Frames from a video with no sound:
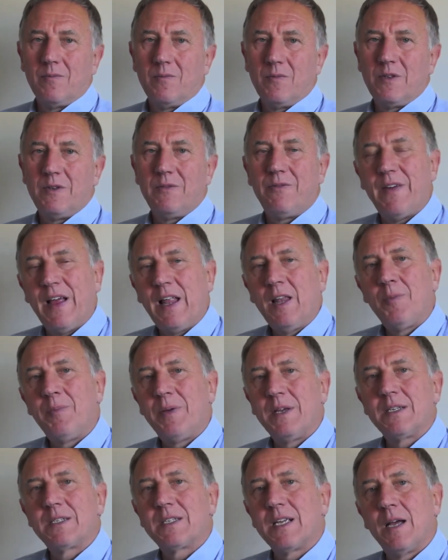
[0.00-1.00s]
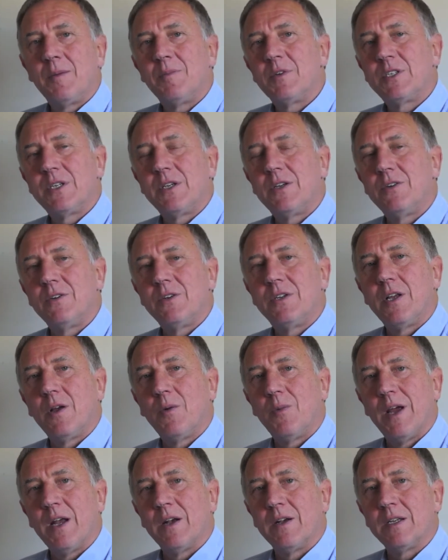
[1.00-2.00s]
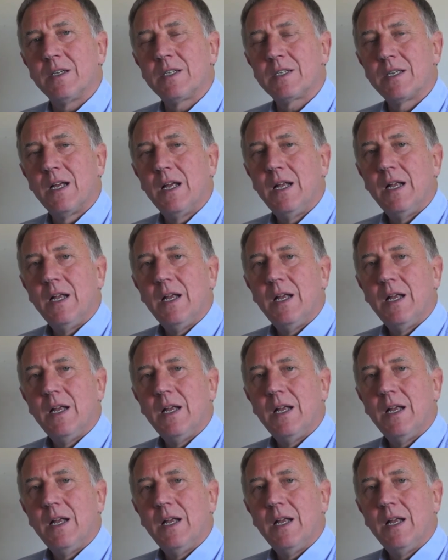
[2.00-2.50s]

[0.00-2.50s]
developing cybersecurity awareness,